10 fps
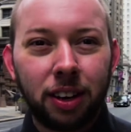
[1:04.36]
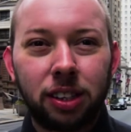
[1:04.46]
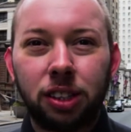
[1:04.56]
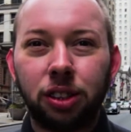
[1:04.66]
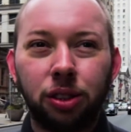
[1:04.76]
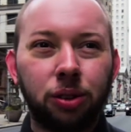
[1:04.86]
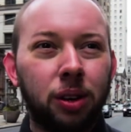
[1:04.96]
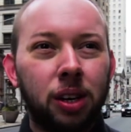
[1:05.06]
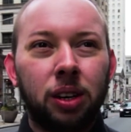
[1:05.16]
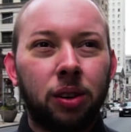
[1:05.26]
to
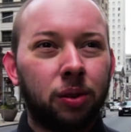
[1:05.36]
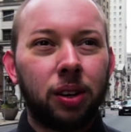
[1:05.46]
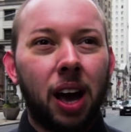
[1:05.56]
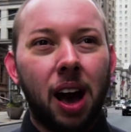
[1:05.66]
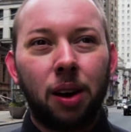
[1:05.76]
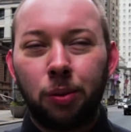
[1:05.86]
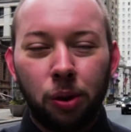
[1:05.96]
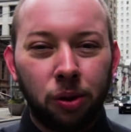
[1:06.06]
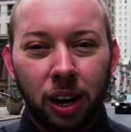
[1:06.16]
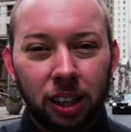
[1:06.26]

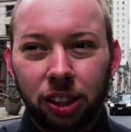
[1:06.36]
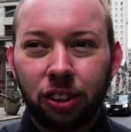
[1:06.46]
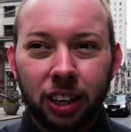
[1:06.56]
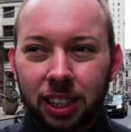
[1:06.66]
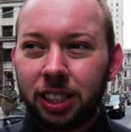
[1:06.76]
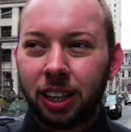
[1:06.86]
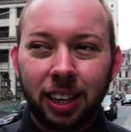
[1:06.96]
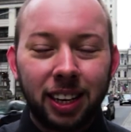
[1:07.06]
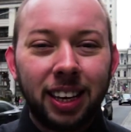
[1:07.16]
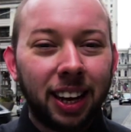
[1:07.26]
Walnut Street to,
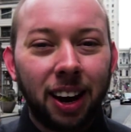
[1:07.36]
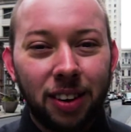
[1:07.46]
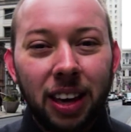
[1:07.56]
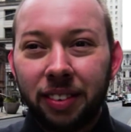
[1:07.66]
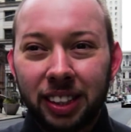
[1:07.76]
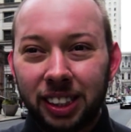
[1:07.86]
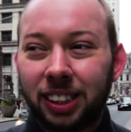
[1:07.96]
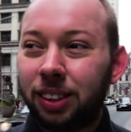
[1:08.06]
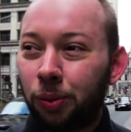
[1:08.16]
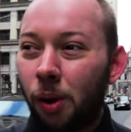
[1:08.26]
even just
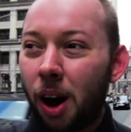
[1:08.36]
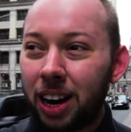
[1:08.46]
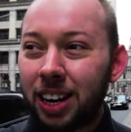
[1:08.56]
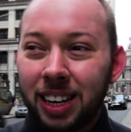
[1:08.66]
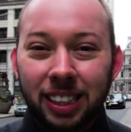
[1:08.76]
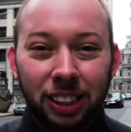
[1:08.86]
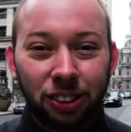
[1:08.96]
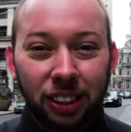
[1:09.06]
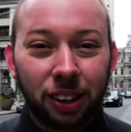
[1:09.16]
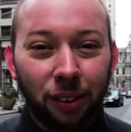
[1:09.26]
one
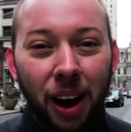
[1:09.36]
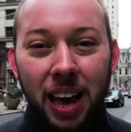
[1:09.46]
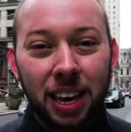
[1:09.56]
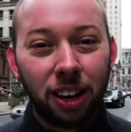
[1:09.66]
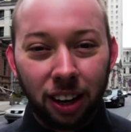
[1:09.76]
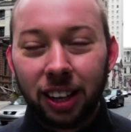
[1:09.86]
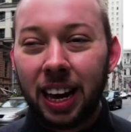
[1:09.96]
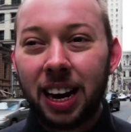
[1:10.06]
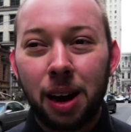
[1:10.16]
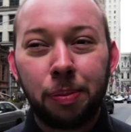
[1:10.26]
street away, you're
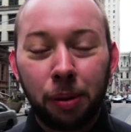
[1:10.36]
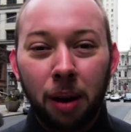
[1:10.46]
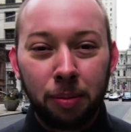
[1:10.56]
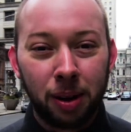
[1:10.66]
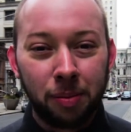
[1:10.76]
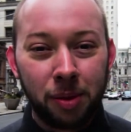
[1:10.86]
looking at a problem